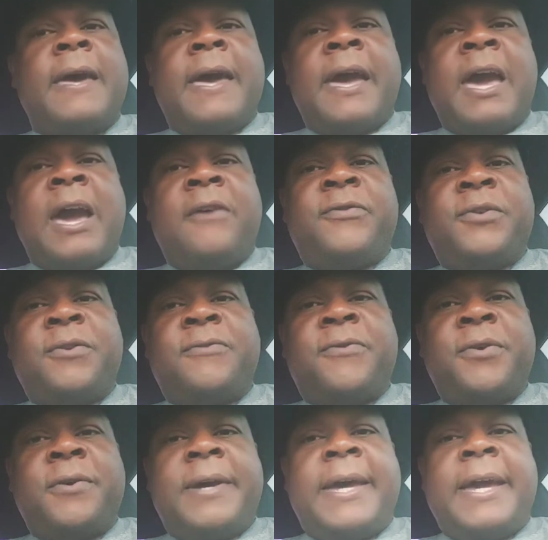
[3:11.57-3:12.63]
after
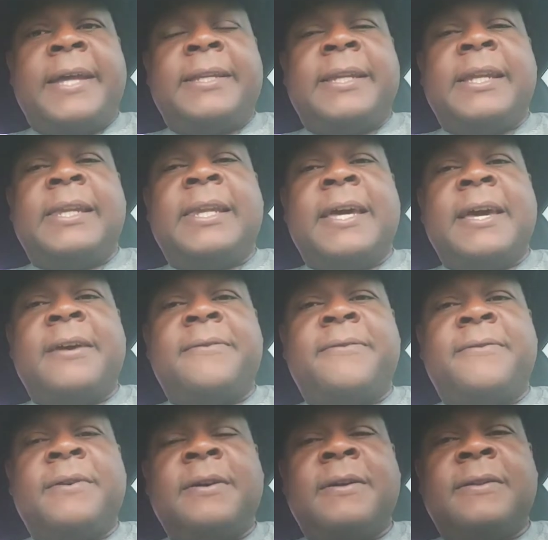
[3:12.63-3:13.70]
Phil Handy left
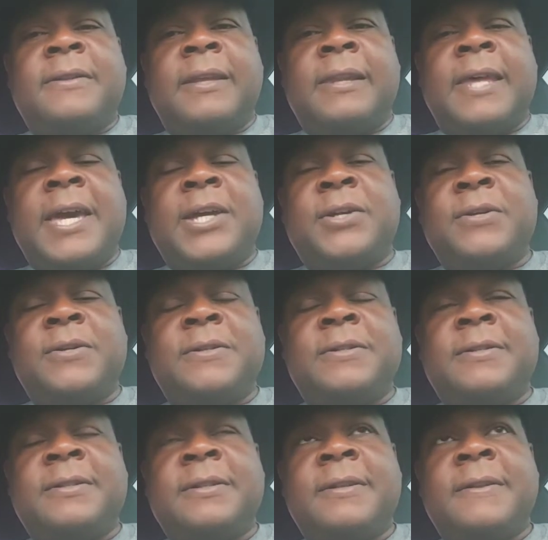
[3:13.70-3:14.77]
the Lakers,
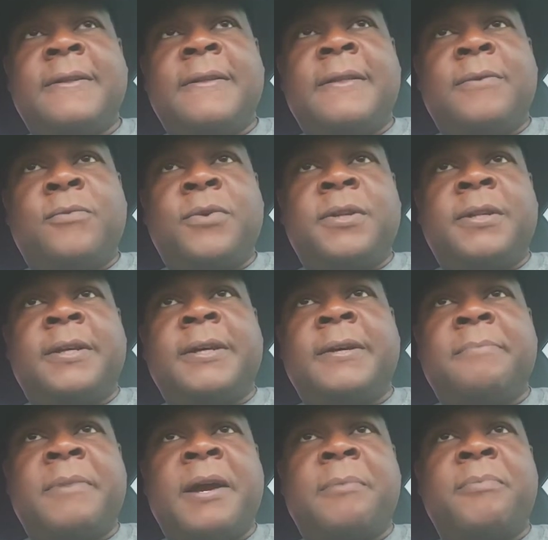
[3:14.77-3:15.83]
when
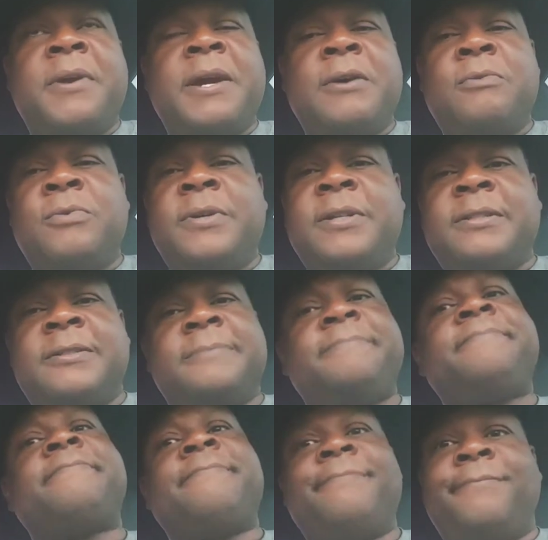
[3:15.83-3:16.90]
Mike Brown was,
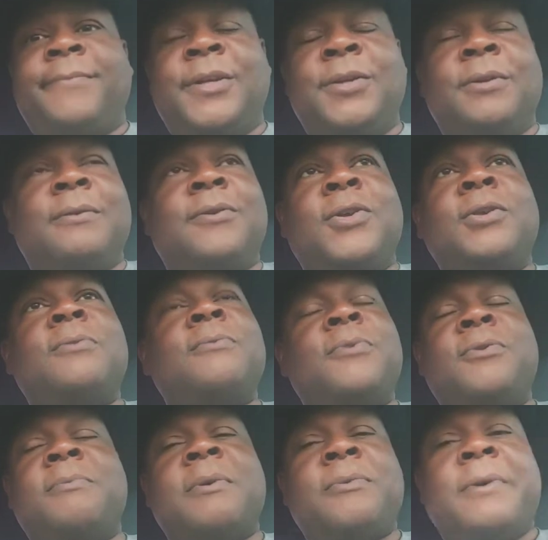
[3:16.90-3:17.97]
you know, you
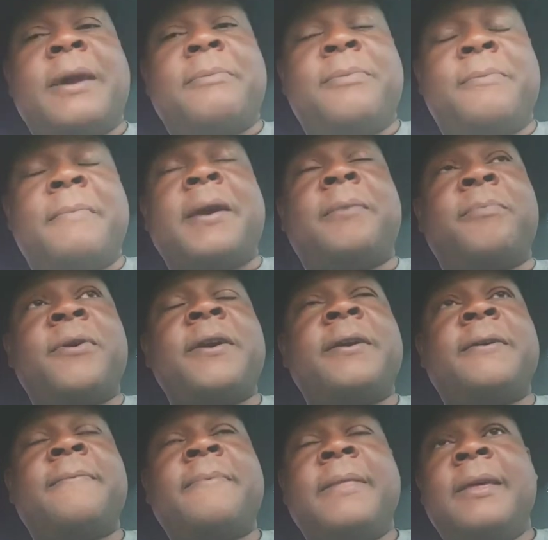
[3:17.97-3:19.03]
remember what happened to Mike Brown.
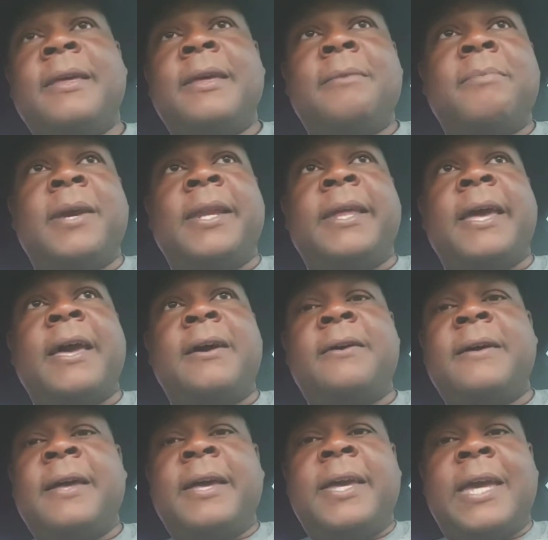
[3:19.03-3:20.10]
But anyhow,
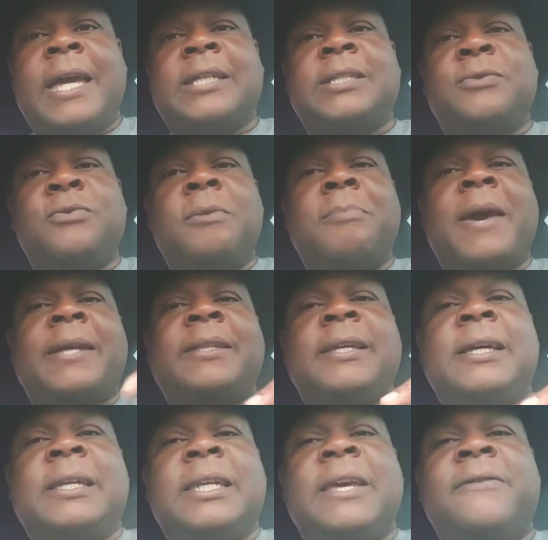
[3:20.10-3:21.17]
he actually went back to
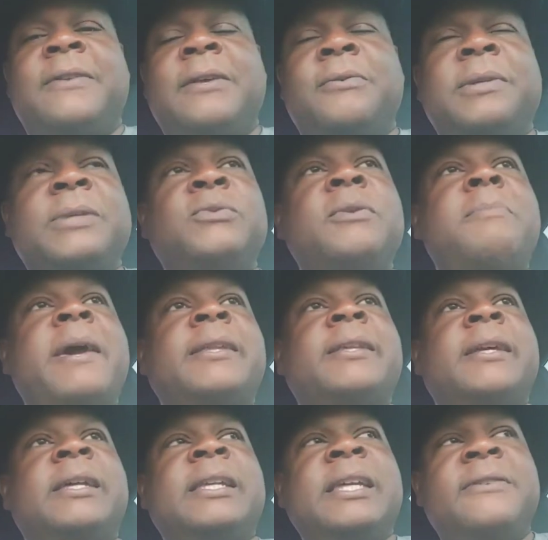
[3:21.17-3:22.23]
Cleveland. When he went back to
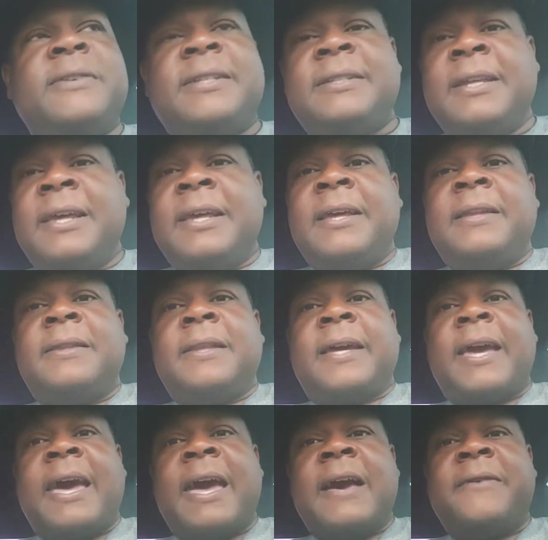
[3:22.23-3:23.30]
Cleveland, the
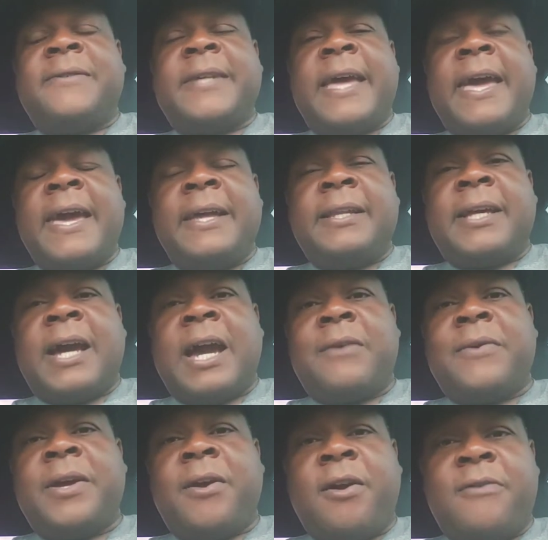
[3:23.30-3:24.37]
Cavs had
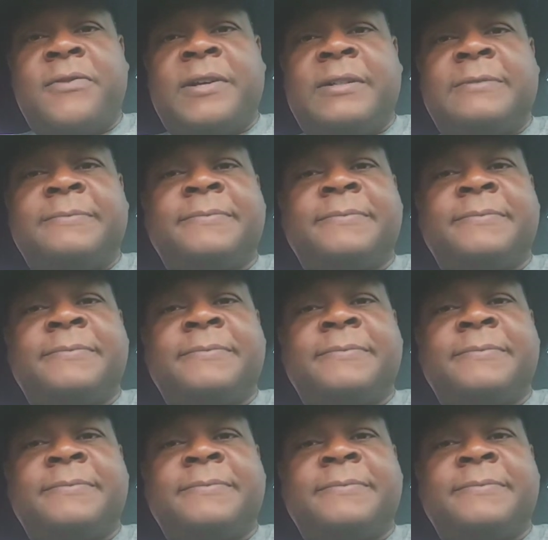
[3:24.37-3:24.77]
Kyrie Irving.